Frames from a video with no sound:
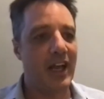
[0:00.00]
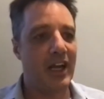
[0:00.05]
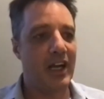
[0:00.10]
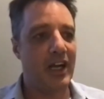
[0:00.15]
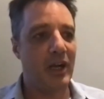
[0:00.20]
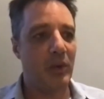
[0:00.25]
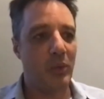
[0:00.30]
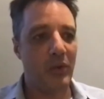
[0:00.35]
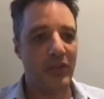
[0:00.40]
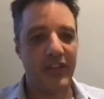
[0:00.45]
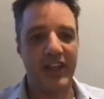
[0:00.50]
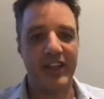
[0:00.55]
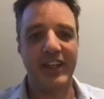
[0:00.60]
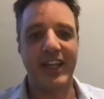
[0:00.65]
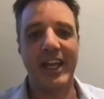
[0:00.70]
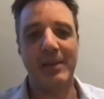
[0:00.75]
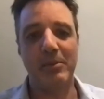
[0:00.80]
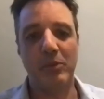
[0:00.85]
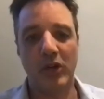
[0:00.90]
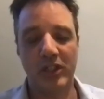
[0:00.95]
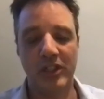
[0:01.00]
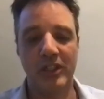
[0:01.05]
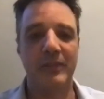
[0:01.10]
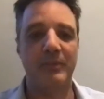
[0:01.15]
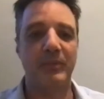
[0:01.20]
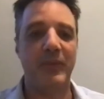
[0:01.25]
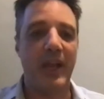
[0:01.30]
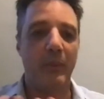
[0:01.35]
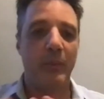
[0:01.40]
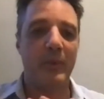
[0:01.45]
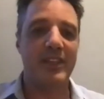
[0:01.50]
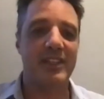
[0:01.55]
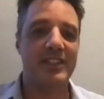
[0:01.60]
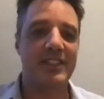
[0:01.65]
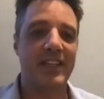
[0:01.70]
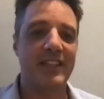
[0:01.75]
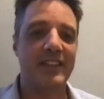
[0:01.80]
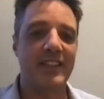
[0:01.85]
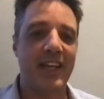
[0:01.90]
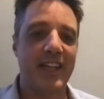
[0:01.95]
with their name on it, and we
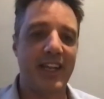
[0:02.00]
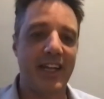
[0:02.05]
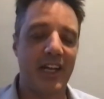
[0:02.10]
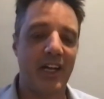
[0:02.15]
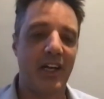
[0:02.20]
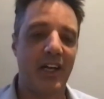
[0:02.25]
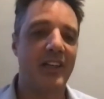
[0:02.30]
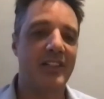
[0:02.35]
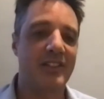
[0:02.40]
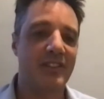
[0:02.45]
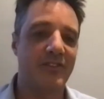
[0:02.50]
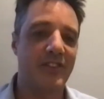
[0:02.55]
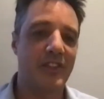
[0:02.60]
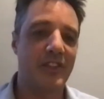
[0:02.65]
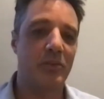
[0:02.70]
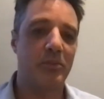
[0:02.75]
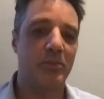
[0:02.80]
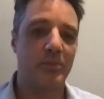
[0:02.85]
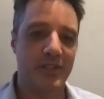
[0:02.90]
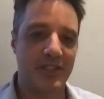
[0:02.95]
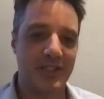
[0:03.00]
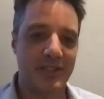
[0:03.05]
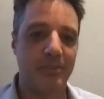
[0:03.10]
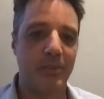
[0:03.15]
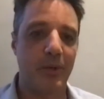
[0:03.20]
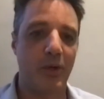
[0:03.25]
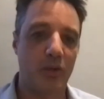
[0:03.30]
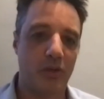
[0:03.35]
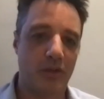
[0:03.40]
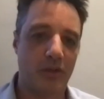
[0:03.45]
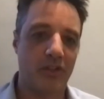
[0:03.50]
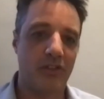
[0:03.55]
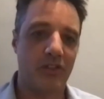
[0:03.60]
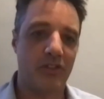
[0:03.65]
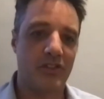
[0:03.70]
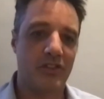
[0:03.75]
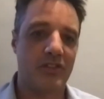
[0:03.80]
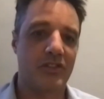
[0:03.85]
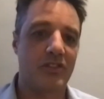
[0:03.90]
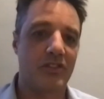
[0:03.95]
send that out as a very bespoke
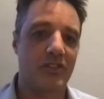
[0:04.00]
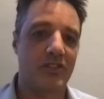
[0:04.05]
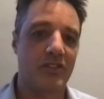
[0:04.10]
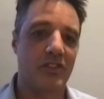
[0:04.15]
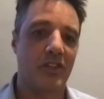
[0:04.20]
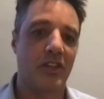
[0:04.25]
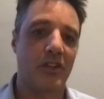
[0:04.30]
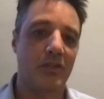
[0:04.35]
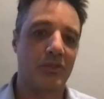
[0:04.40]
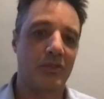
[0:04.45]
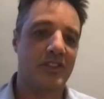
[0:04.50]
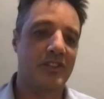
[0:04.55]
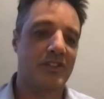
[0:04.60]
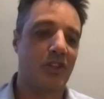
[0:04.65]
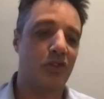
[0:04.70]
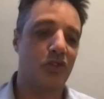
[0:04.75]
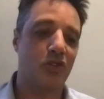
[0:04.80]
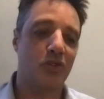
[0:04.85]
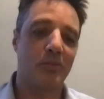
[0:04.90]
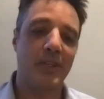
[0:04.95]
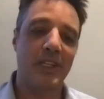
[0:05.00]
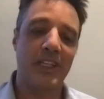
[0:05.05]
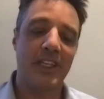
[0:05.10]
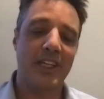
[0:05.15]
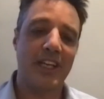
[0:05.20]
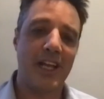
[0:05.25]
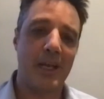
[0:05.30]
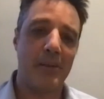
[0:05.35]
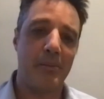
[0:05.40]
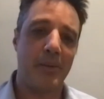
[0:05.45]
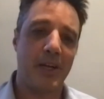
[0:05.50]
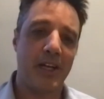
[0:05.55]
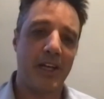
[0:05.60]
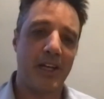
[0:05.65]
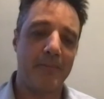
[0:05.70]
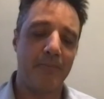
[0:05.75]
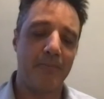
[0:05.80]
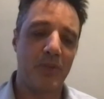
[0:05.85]
style social media campaign.